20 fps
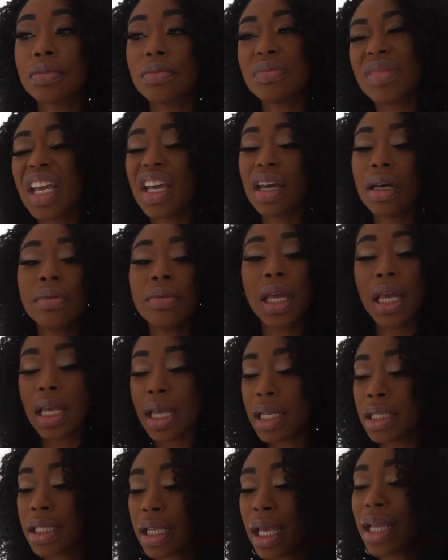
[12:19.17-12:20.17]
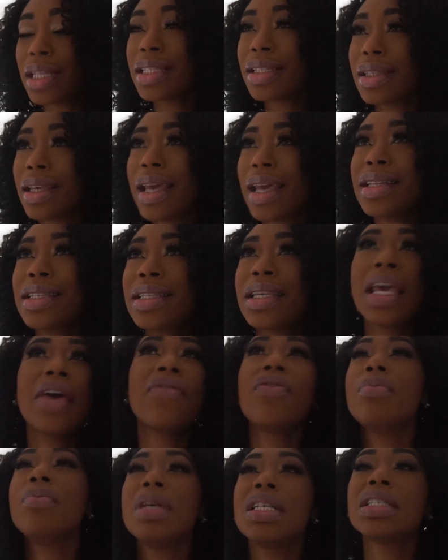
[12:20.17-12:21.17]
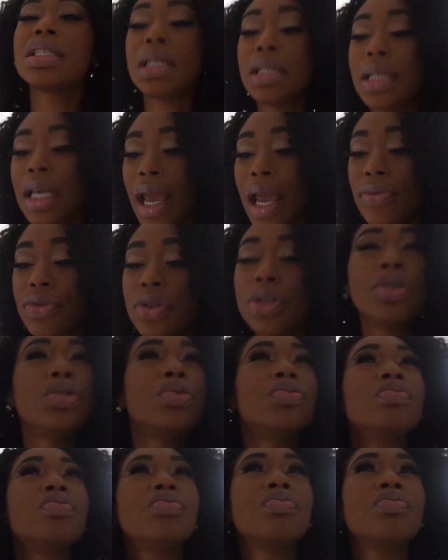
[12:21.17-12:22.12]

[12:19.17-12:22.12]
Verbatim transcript: Yeah, it's it's it's giving me Sunday afternoon.